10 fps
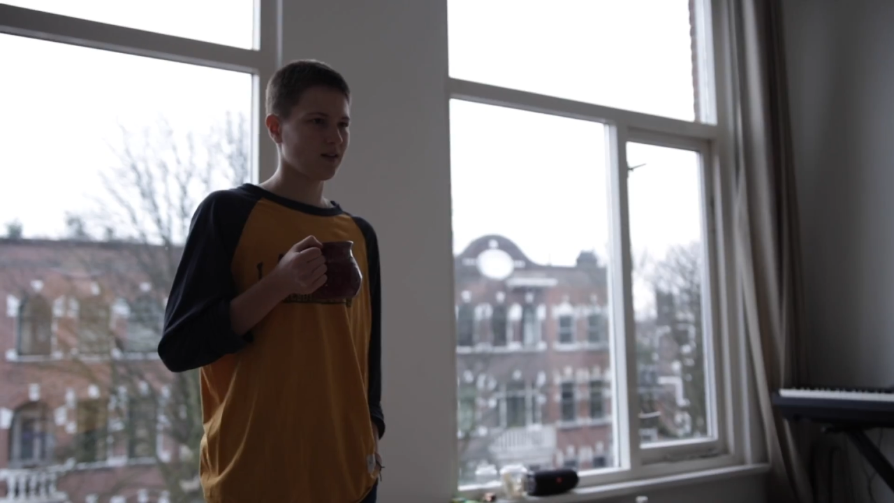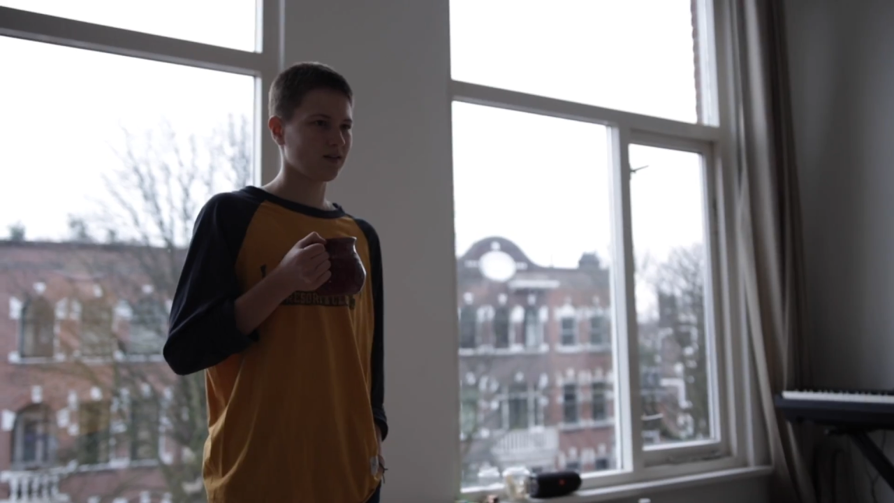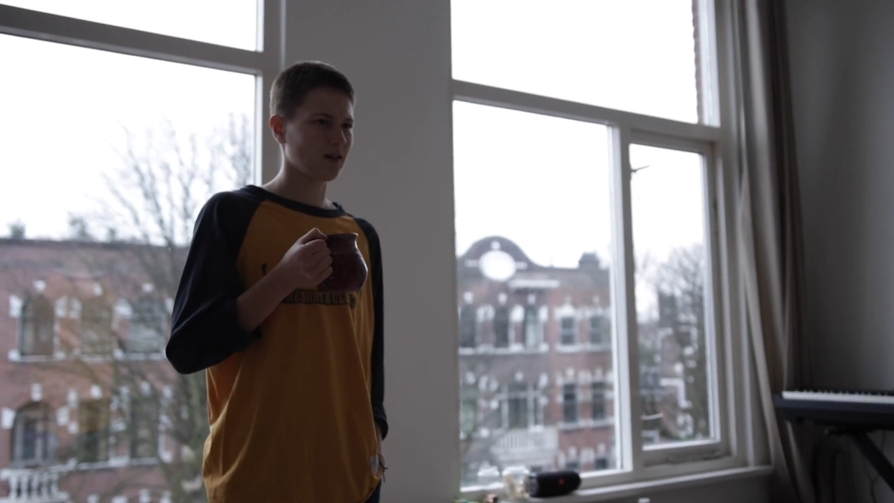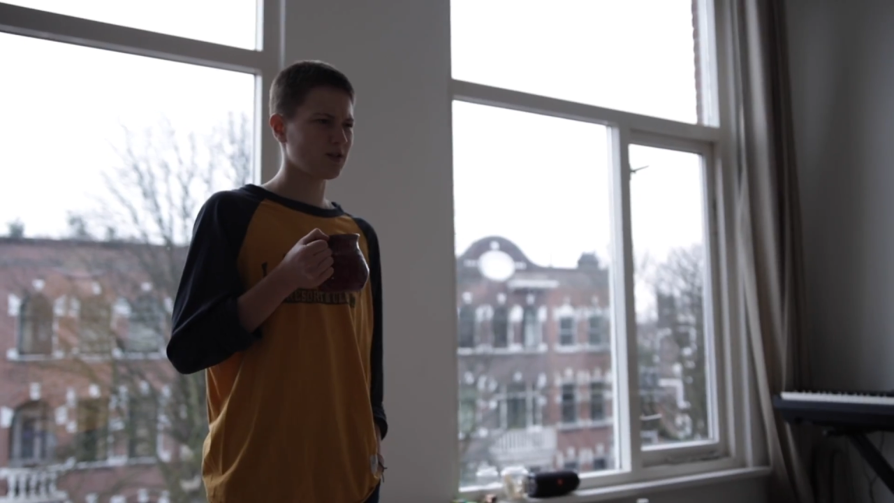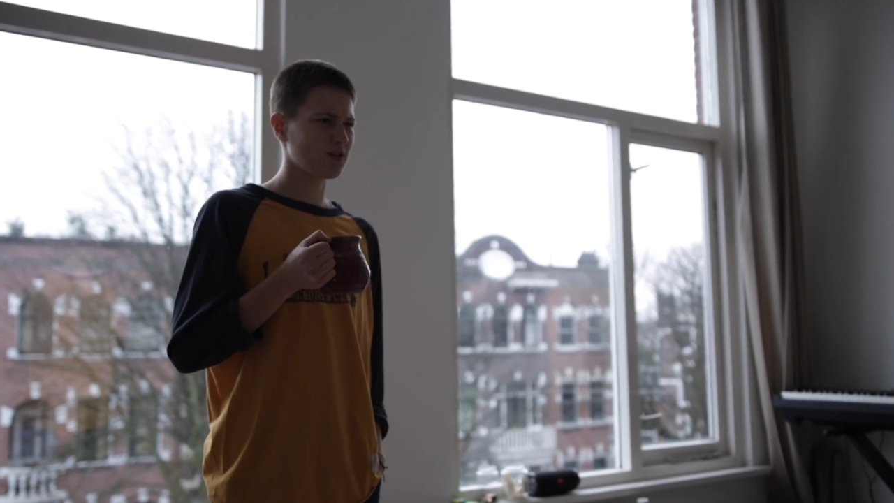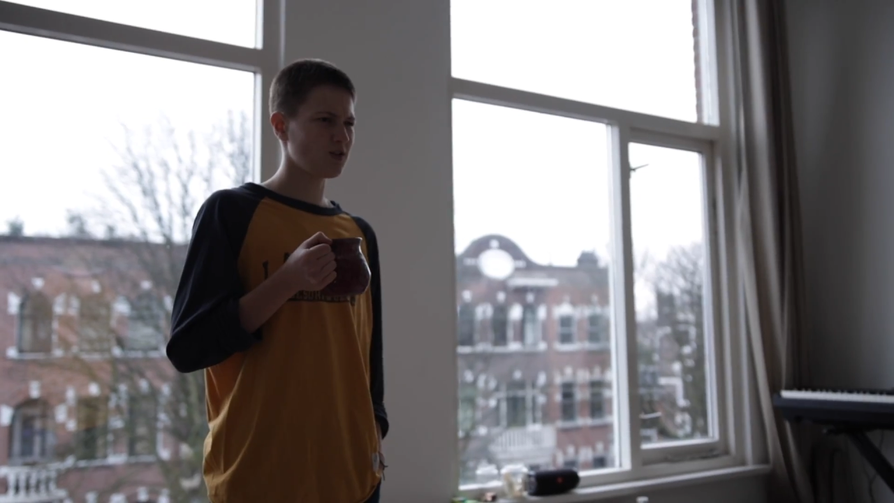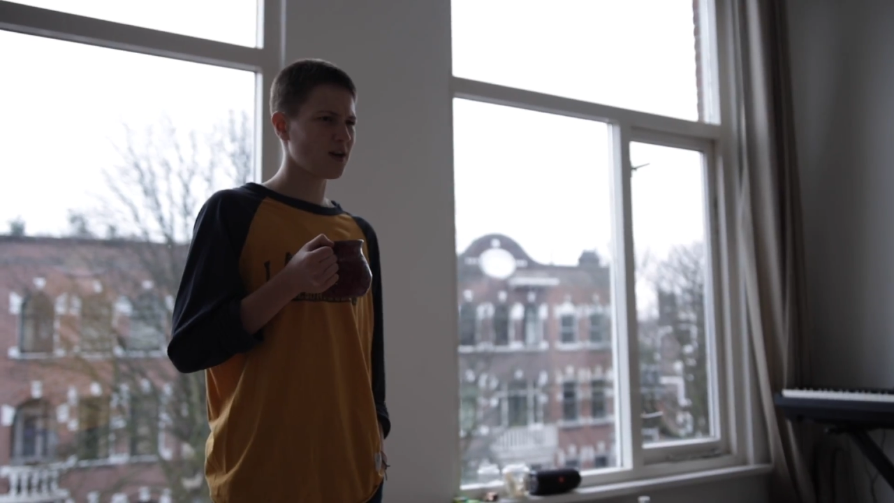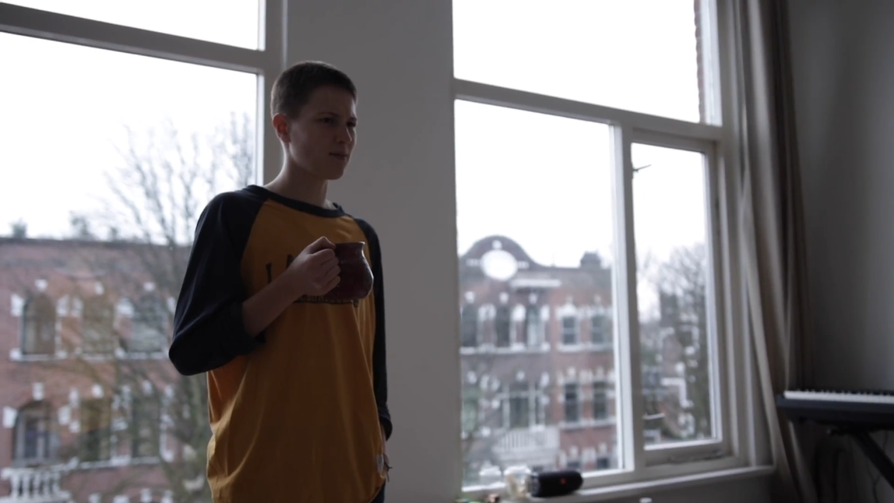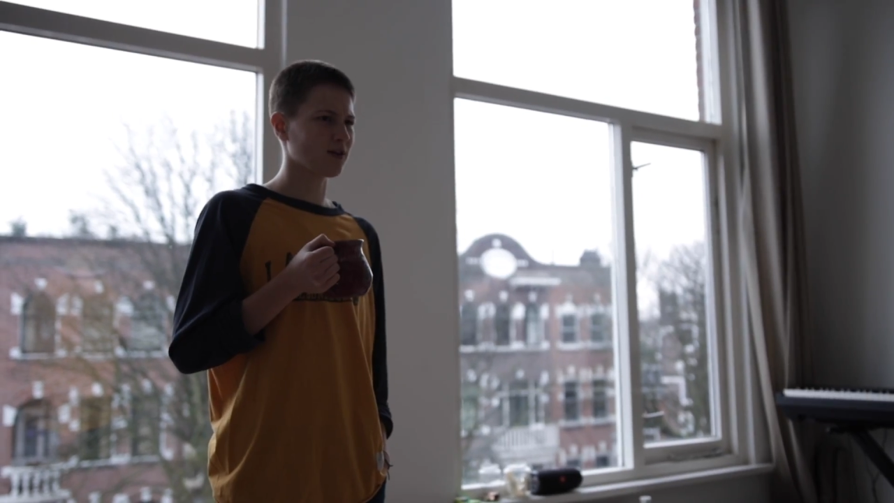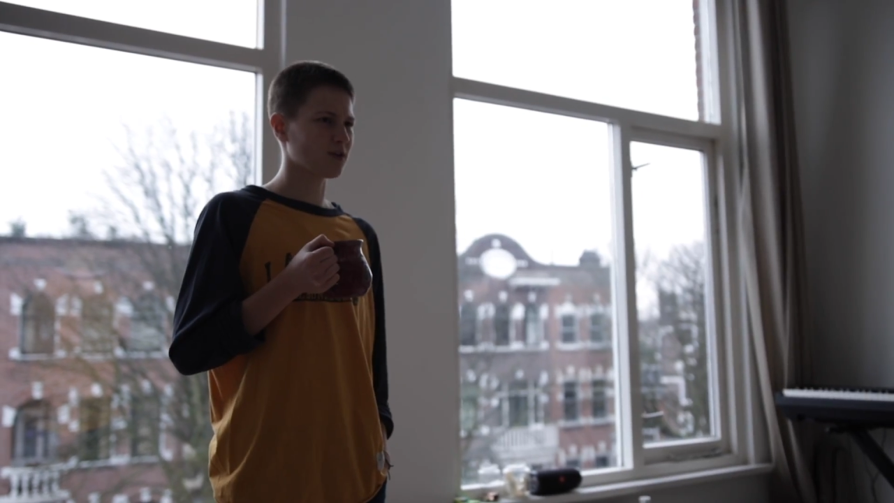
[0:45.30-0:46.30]
Sam, did you
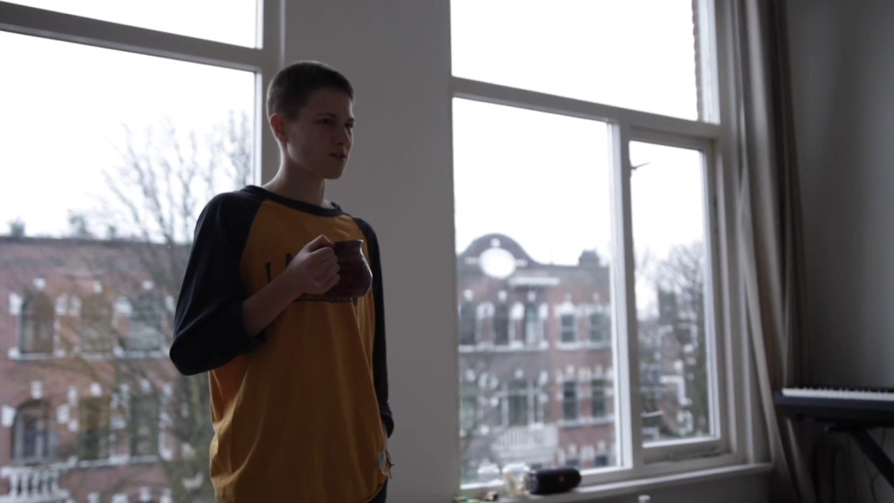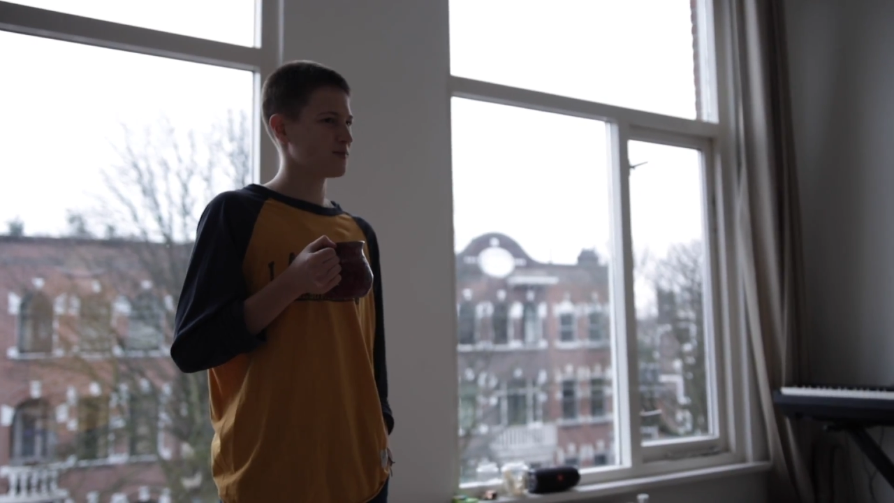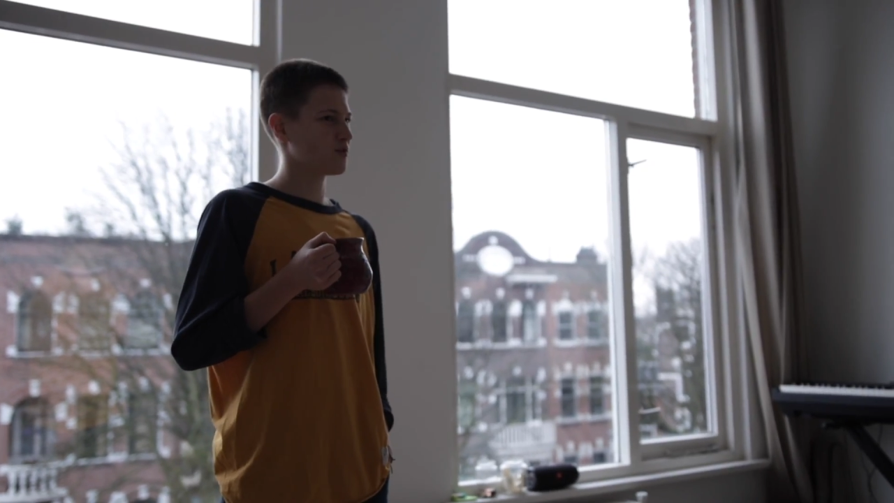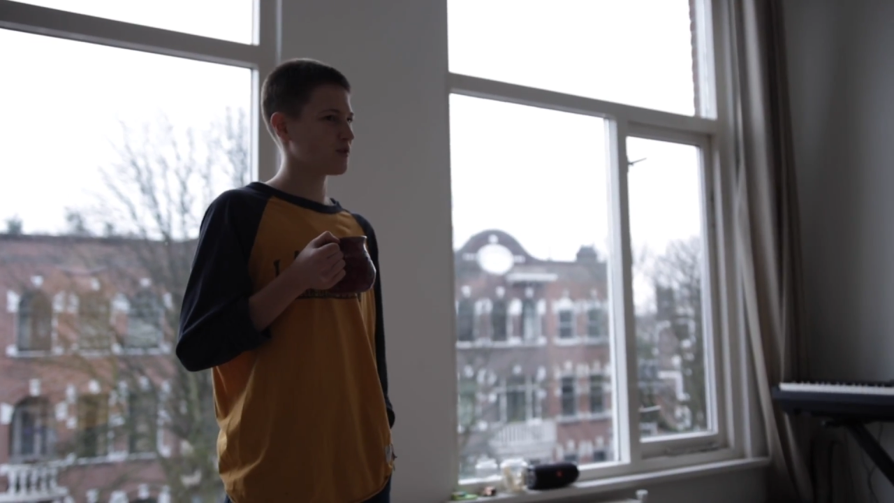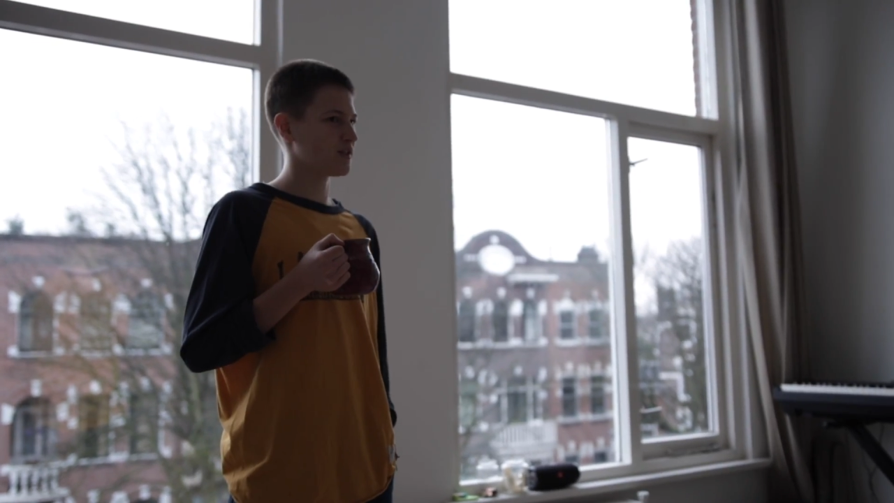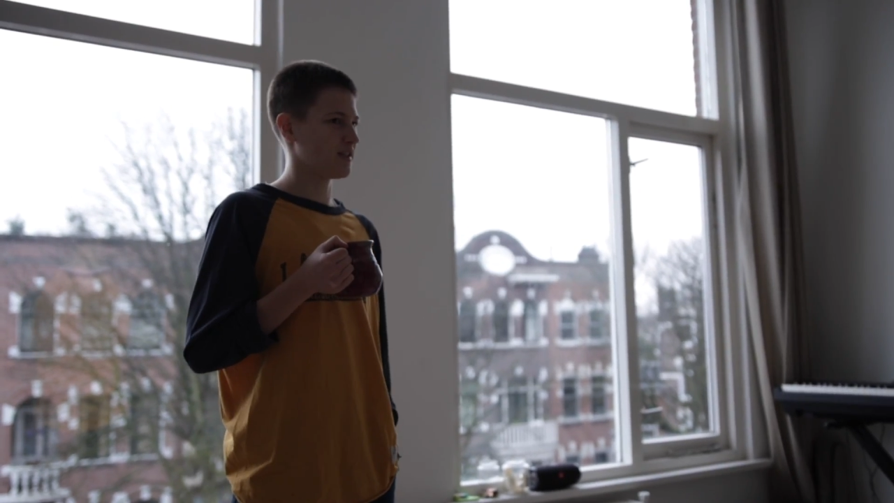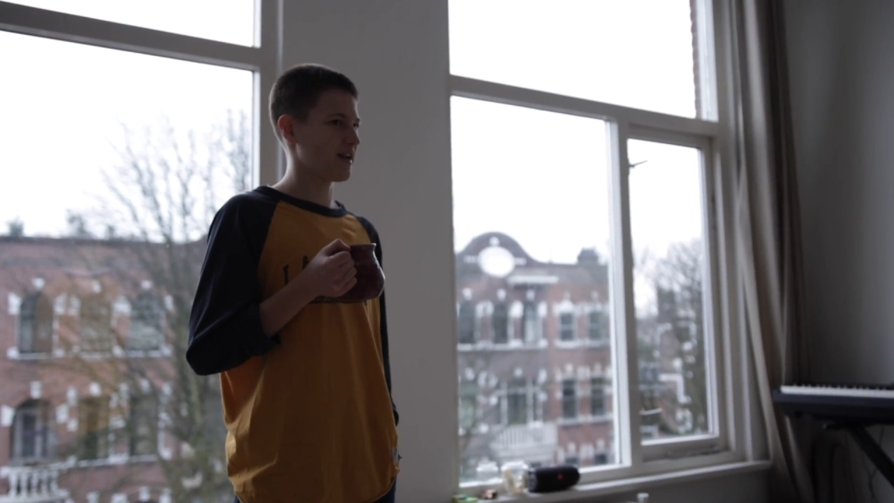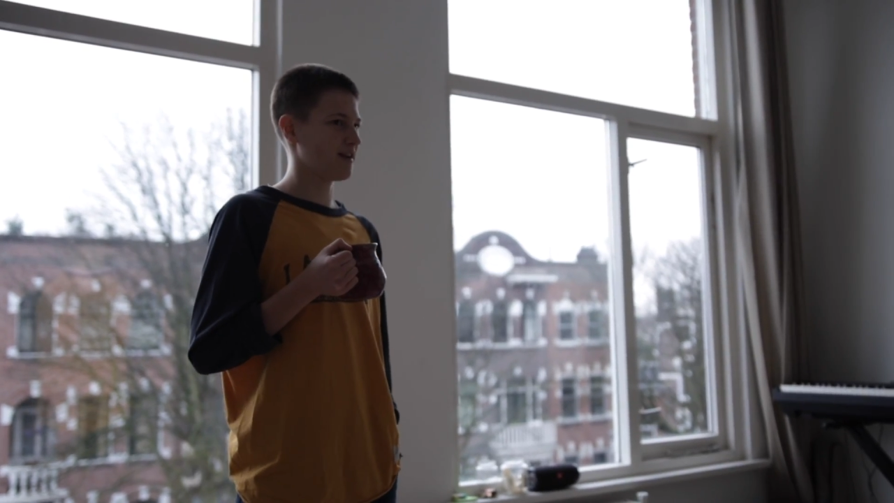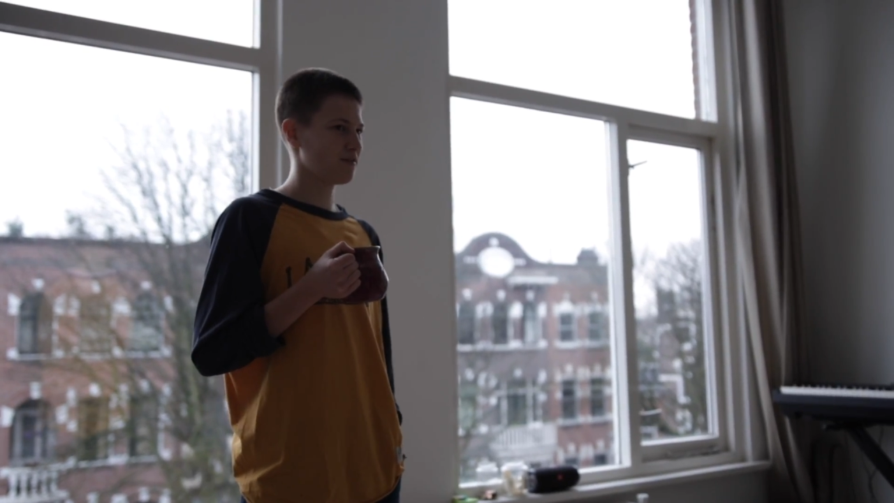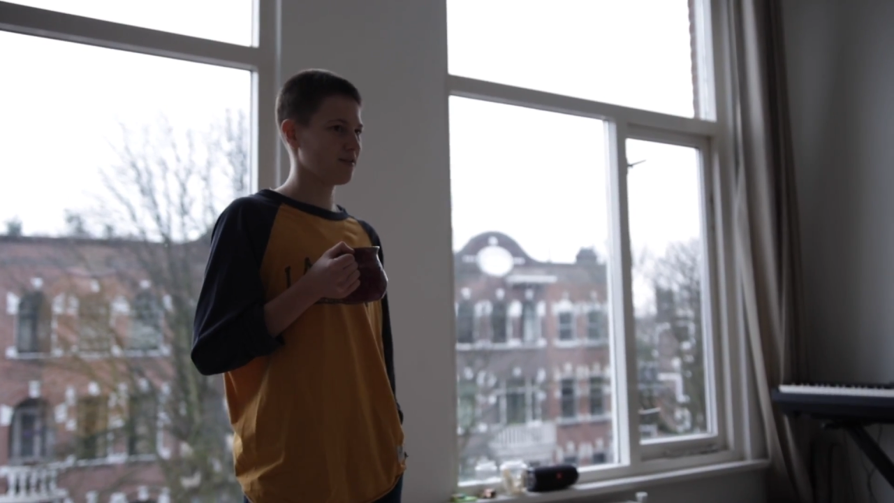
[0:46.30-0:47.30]
name our Christmas tree
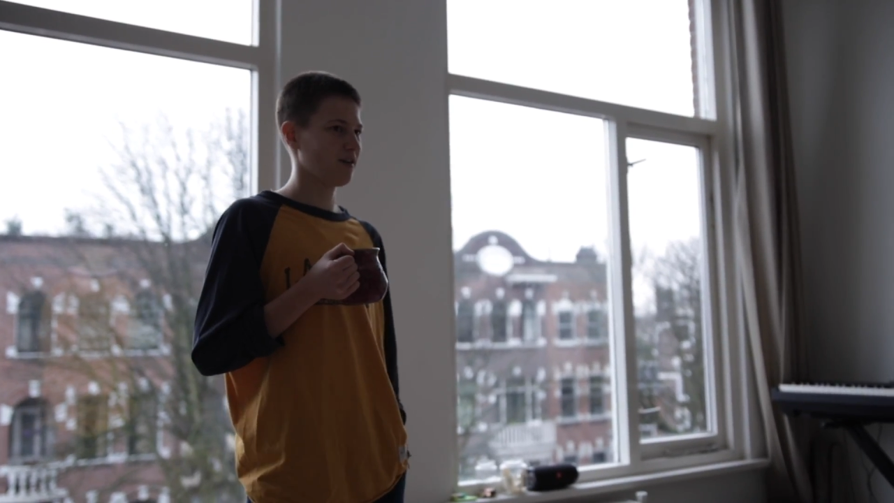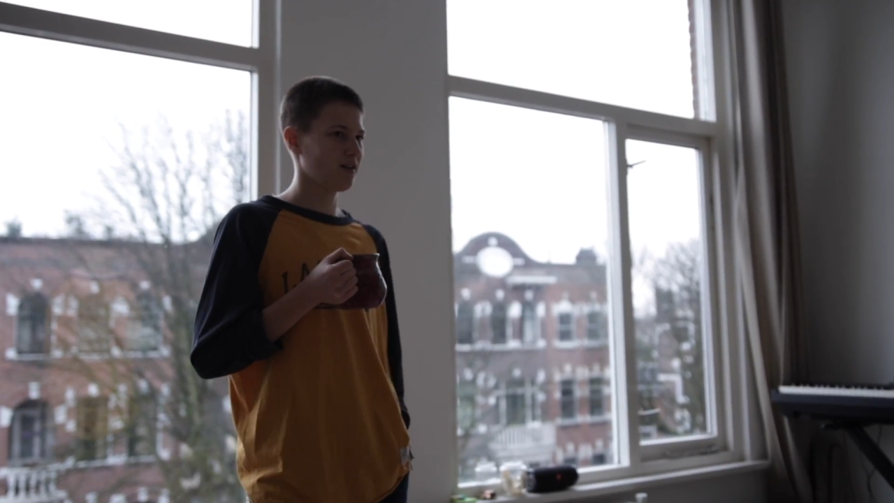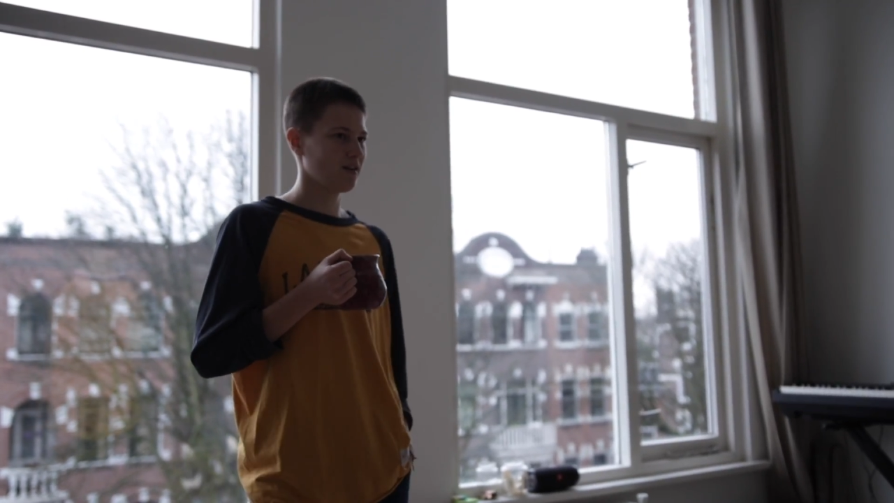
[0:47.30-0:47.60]
Dave?